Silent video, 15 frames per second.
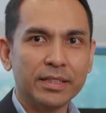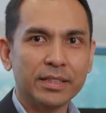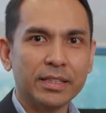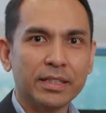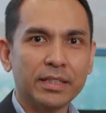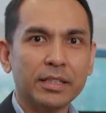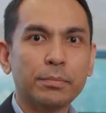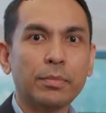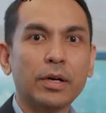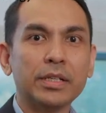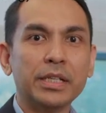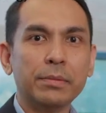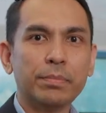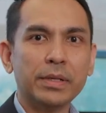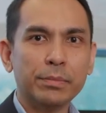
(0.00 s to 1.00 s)
about
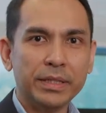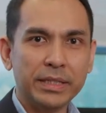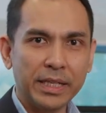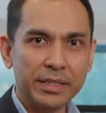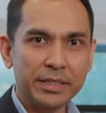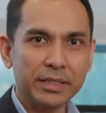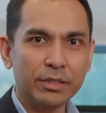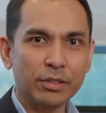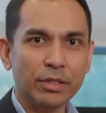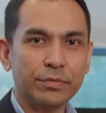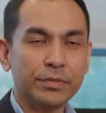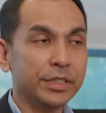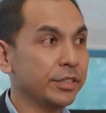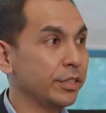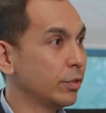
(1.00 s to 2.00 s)
the implementation
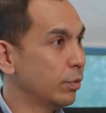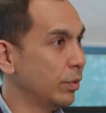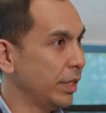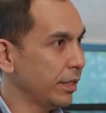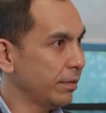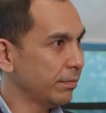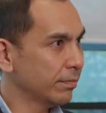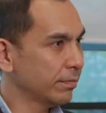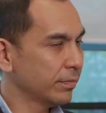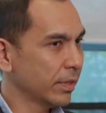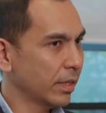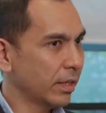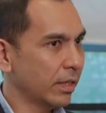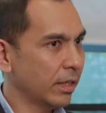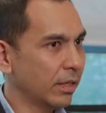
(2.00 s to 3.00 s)
of district cooling.
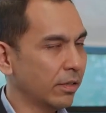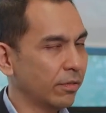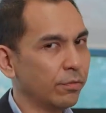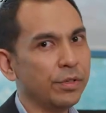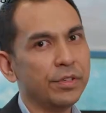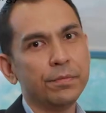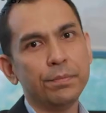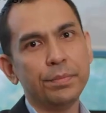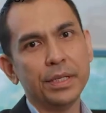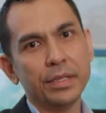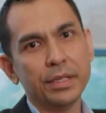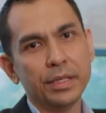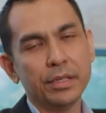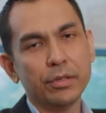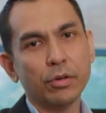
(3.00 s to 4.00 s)
We've
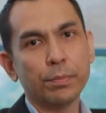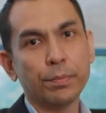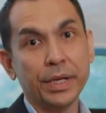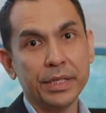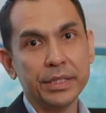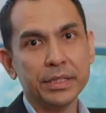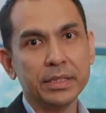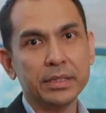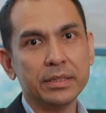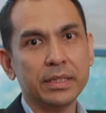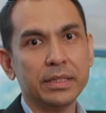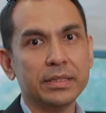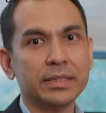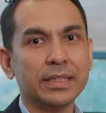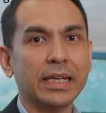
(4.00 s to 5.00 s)
been in operation
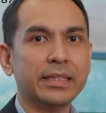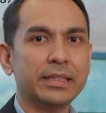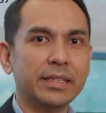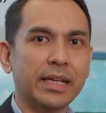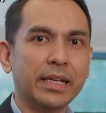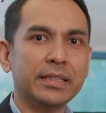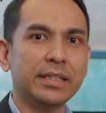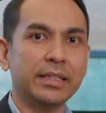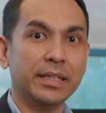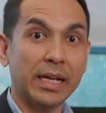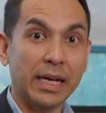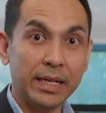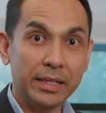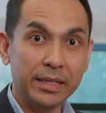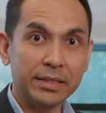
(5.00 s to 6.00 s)
since
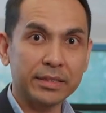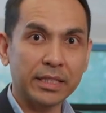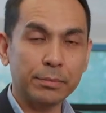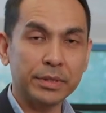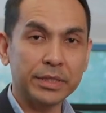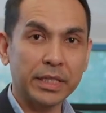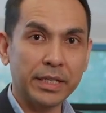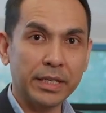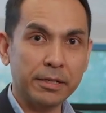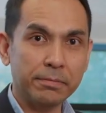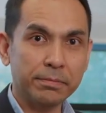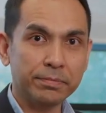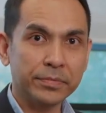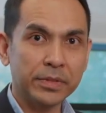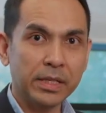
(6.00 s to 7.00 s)
1999 in Cyberjaya.
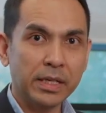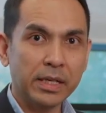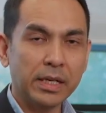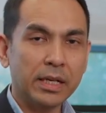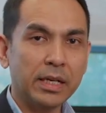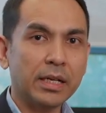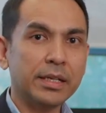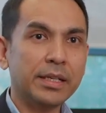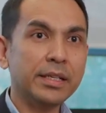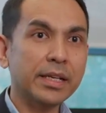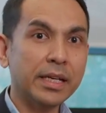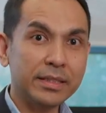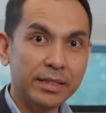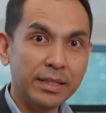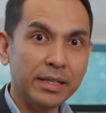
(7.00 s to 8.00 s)
In
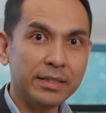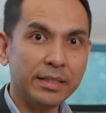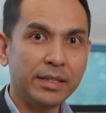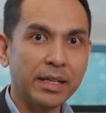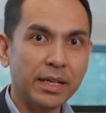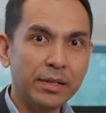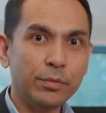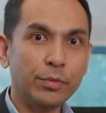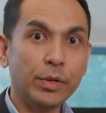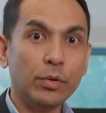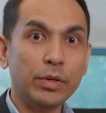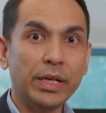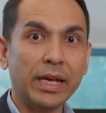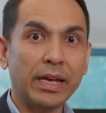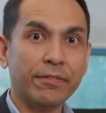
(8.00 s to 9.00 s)
1999, we
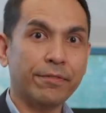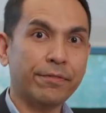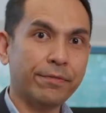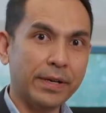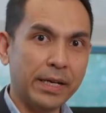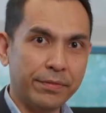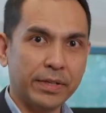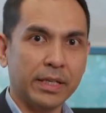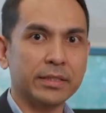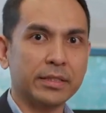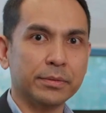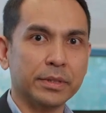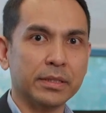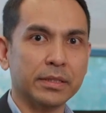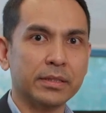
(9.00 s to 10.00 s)
only have 5
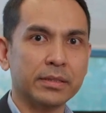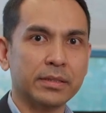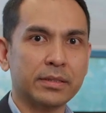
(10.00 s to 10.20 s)
customers.